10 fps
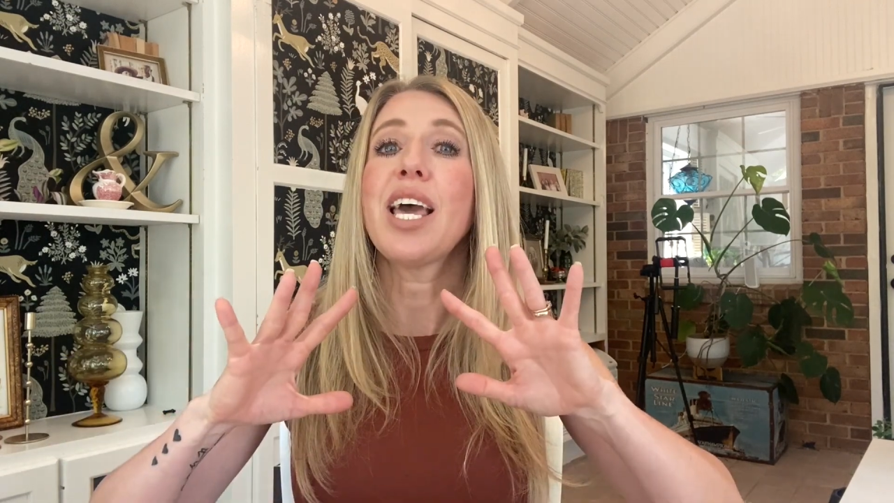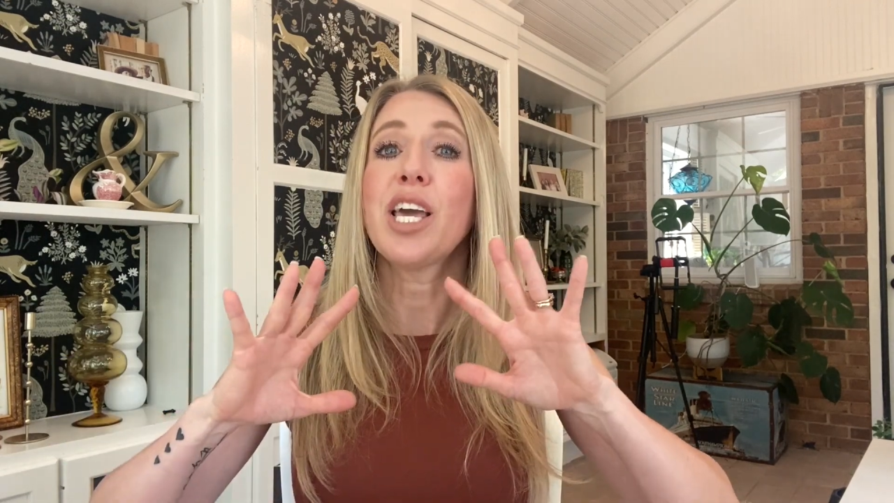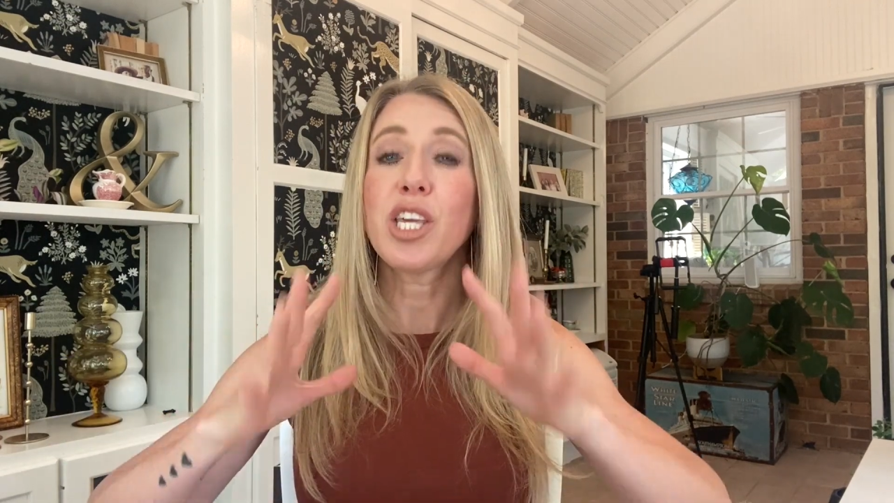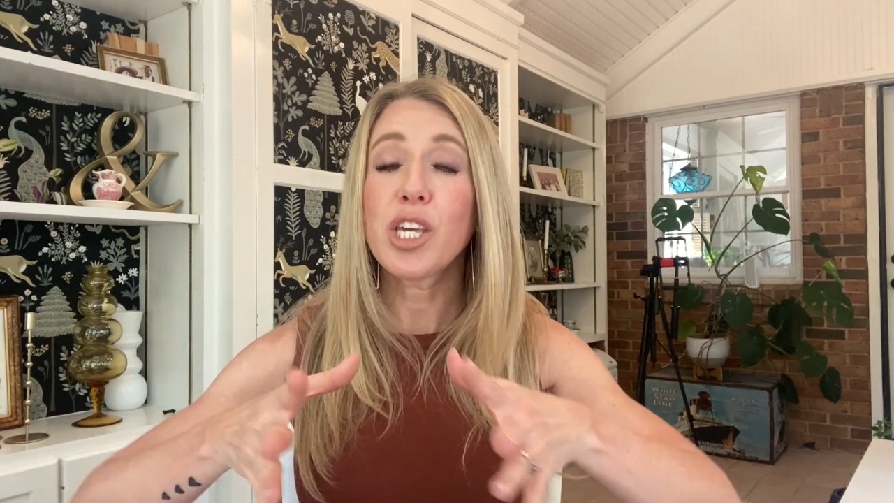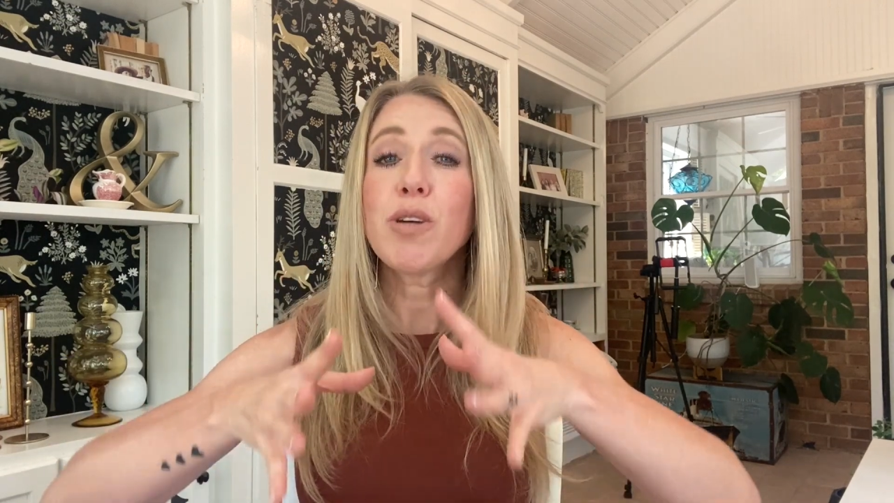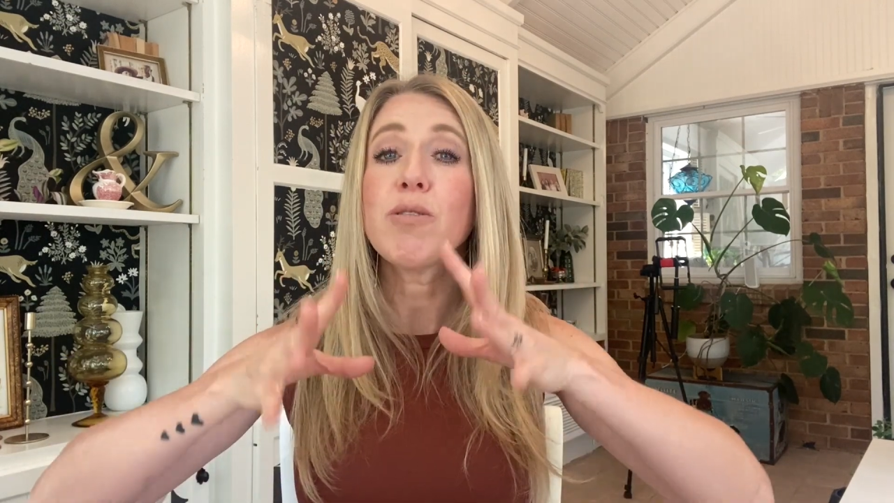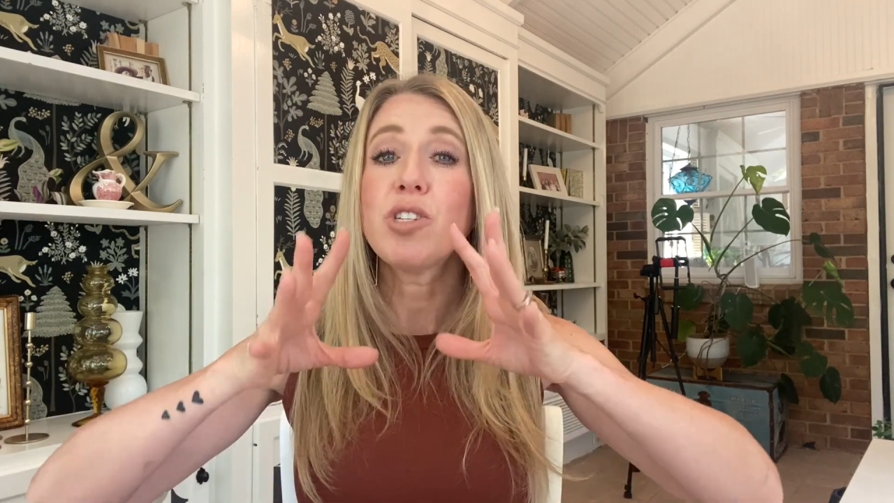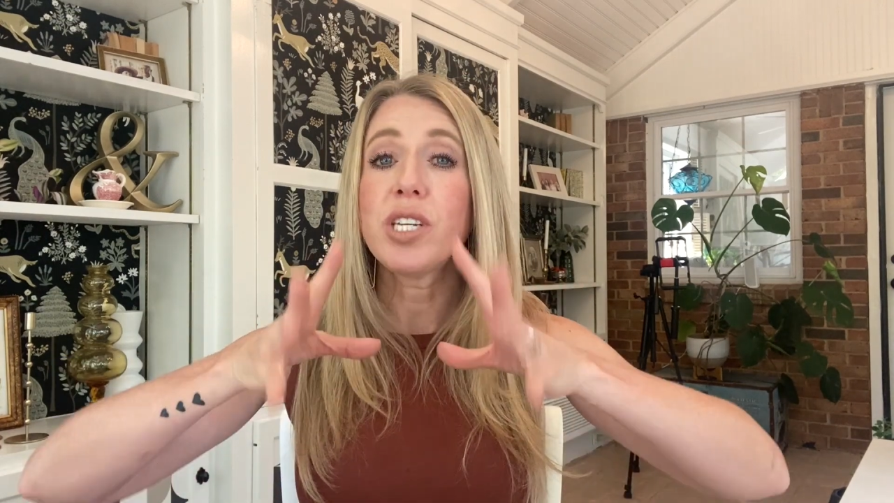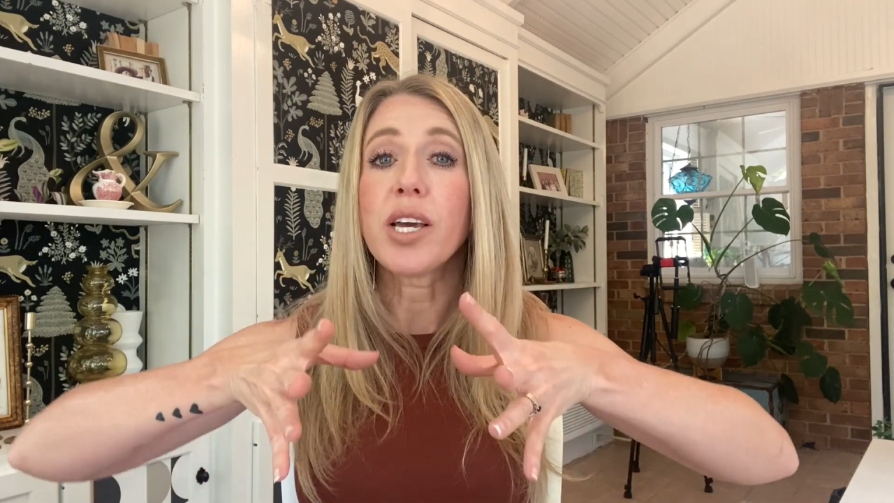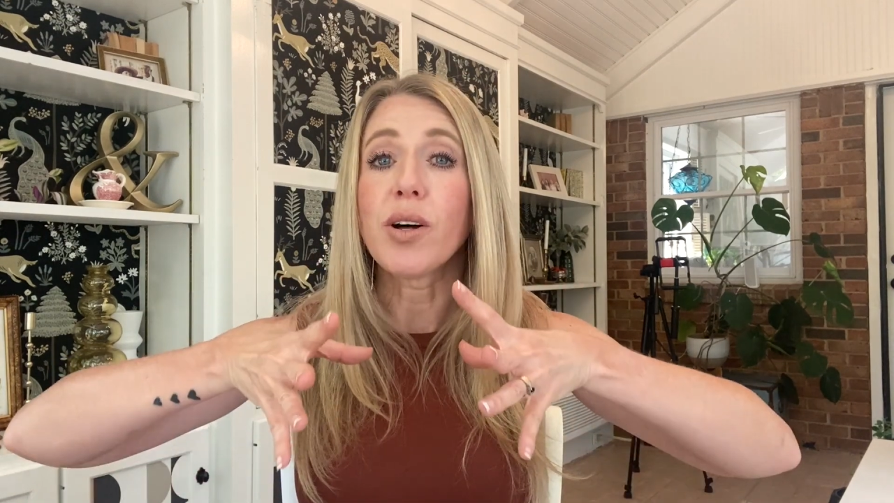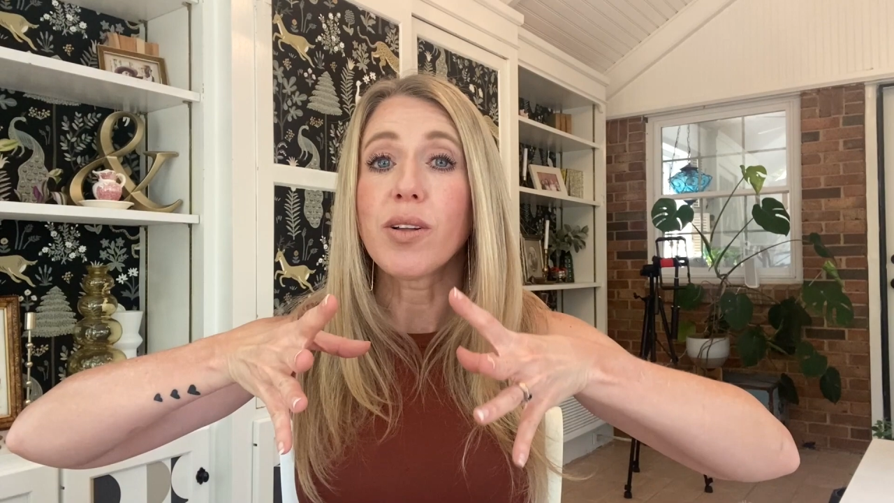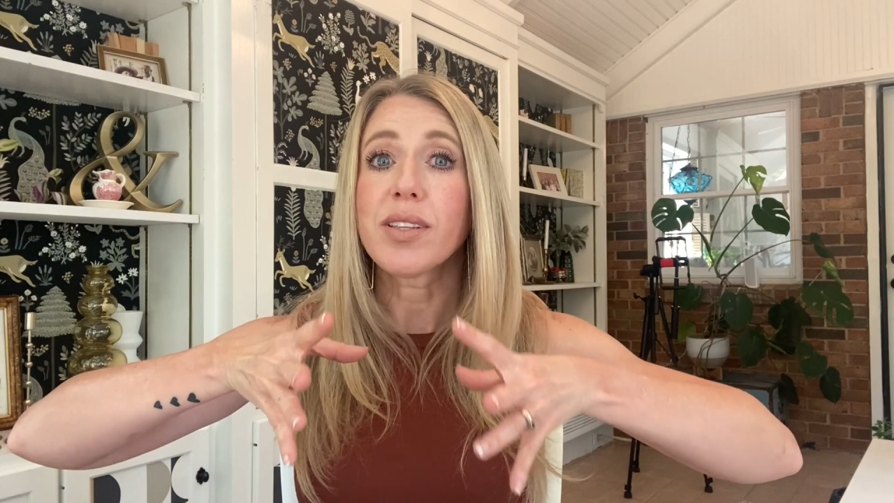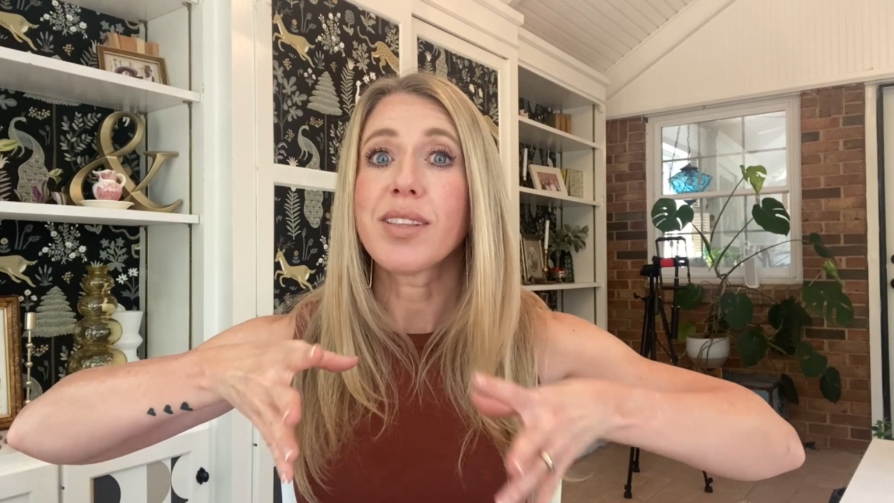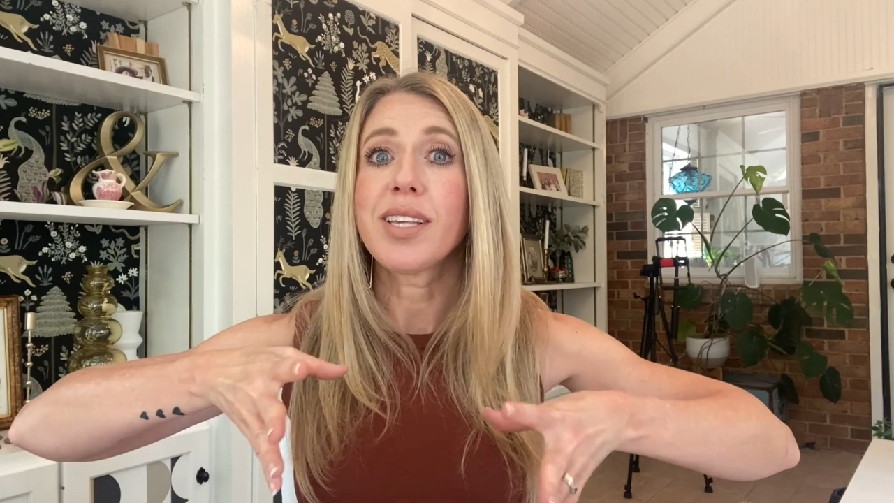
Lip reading: a huge deal,